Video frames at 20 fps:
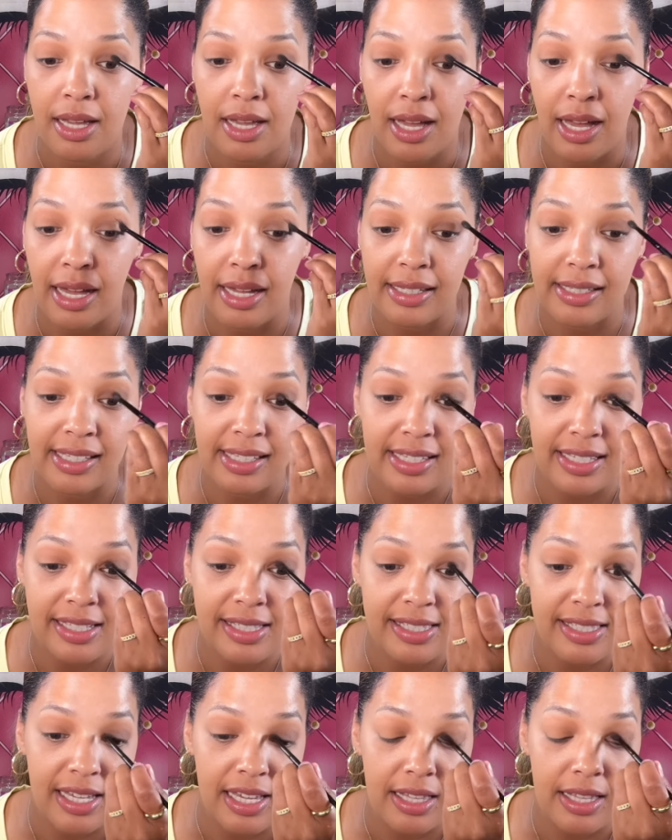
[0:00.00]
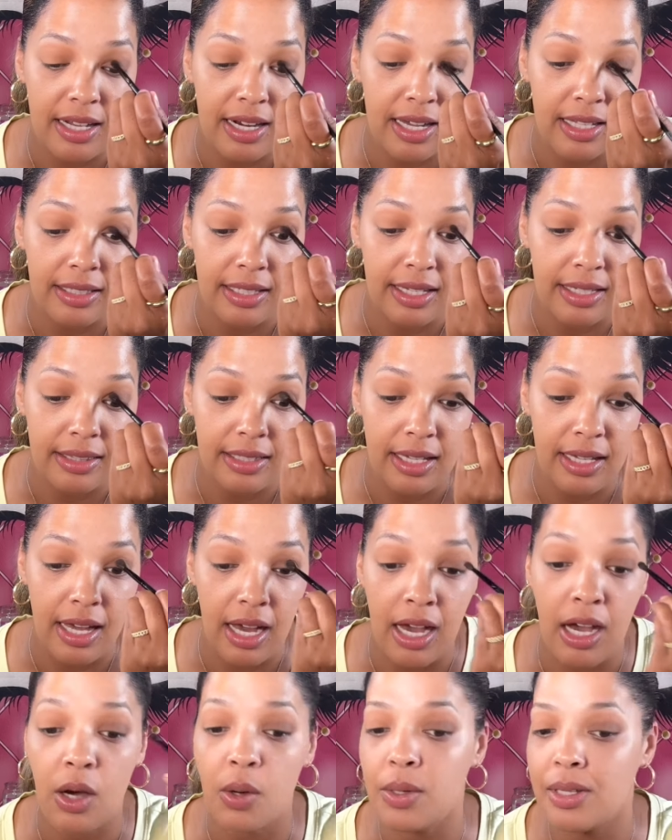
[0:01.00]
I can say that. I like that.
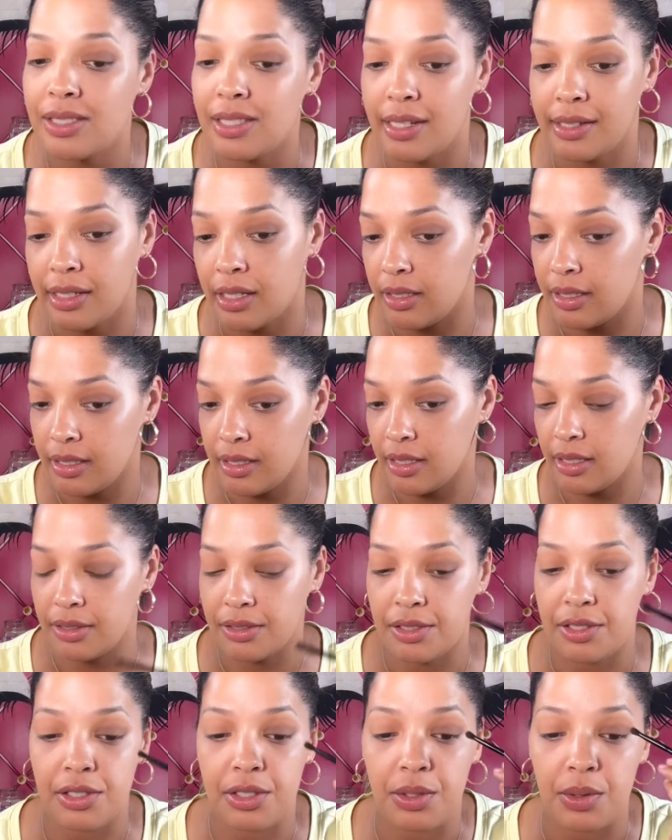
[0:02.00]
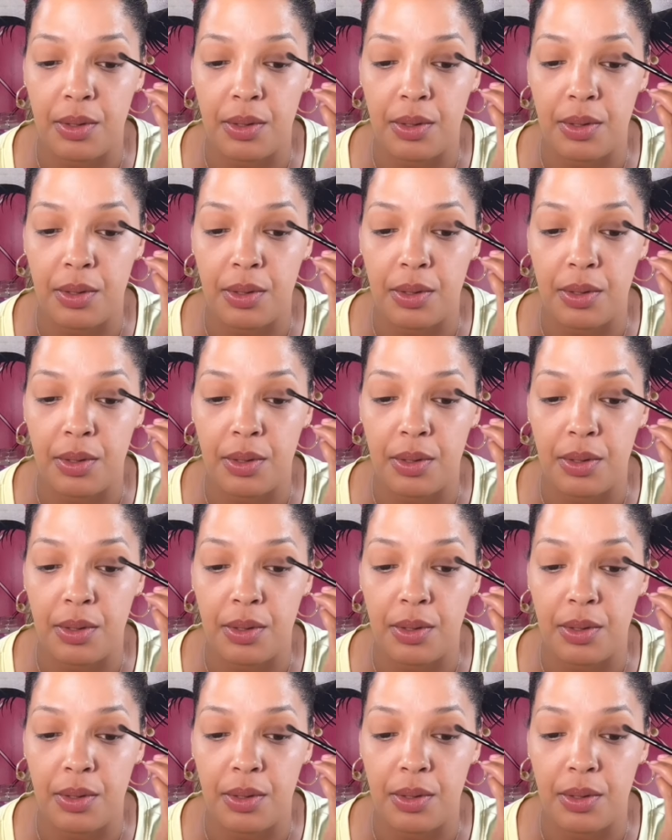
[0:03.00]
I always like LA Colors too.